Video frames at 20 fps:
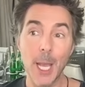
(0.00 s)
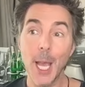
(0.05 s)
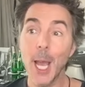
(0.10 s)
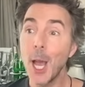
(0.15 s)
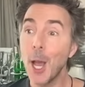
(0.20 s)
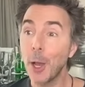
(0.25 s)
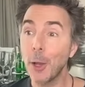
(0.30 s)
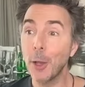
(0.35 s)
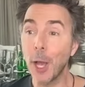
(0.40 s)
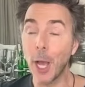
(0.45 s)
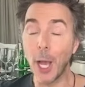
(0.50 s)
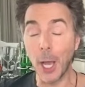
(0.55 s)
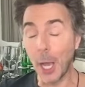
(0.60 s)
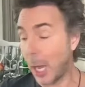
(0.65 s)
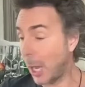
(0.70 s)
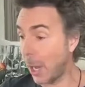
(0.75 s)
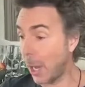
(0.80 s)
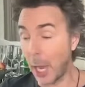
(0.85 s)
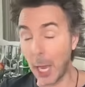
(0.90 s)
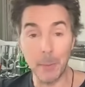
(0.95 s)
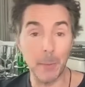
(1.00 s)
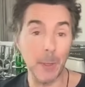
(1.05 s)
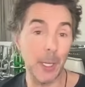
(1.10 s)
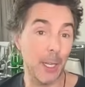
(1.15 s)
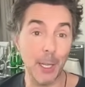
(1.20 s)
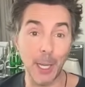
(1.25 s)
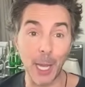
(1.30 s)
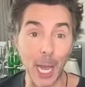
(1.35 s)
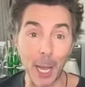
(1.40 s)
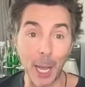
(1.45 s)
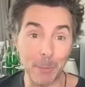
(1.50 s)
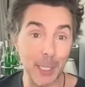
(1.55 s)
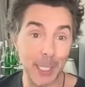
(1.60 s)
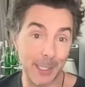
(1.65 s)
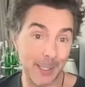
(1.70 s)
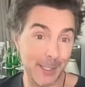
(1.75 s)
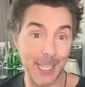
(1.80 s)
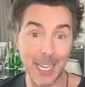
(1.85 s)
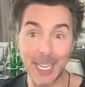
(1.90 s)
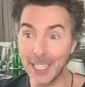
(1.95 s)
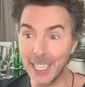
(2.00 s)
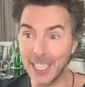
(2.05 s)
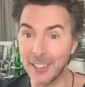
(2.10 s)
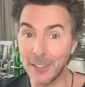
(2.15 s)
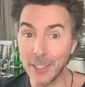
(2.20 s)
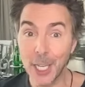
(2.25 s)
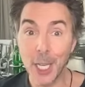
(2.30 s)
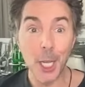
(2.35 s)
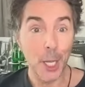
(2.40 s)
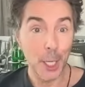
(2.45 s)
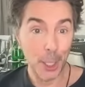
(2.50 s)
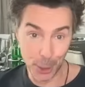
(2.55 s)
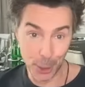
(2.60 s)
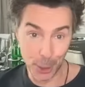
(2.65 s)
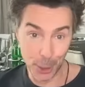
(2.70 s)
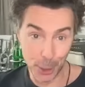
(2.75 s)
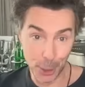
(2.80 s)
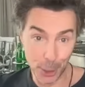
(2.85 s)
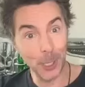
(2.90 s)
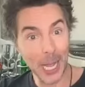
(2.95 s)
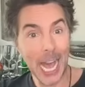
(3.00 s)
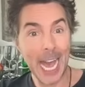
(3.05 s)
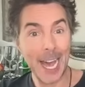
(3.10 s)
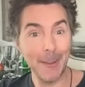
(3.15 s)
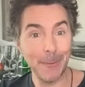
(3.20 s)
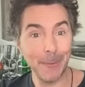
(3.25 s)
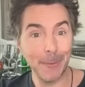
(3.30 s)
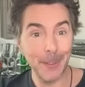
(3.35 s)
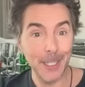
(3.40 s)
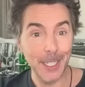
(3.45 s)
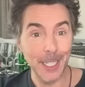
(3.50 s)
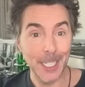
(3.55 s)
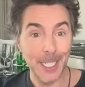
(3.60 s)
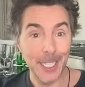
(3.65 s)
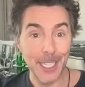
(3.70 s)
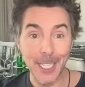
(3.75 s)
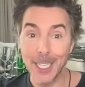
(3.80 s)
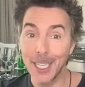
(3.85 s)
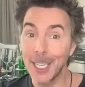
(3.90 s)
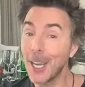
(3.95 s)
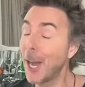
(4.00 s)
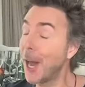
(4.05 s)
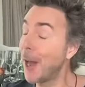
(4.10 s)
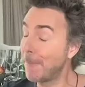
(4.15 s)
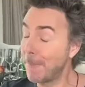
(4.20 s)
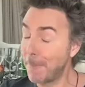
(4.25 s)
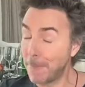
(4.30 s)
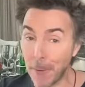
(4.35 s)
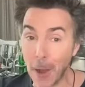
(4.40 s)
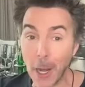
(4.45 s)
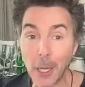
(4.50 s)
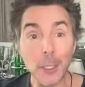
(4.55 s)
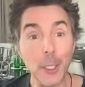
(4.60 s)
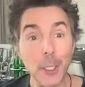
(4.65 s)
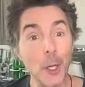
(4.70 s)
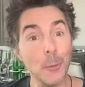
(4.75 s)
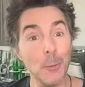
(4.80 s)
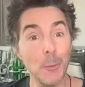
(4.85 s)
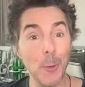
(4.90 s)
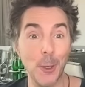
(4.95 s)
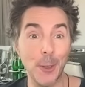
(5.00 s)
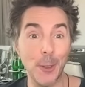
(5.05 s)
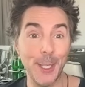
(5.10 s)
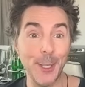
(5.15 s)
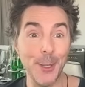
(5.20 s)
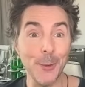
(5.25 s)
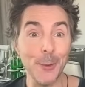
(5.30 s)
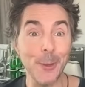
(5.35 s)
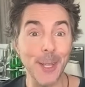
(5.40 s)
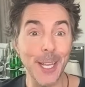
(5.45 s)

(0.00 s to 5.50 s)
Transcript: I, am I'm, I'm going to say this: you laugh a fuckload more than you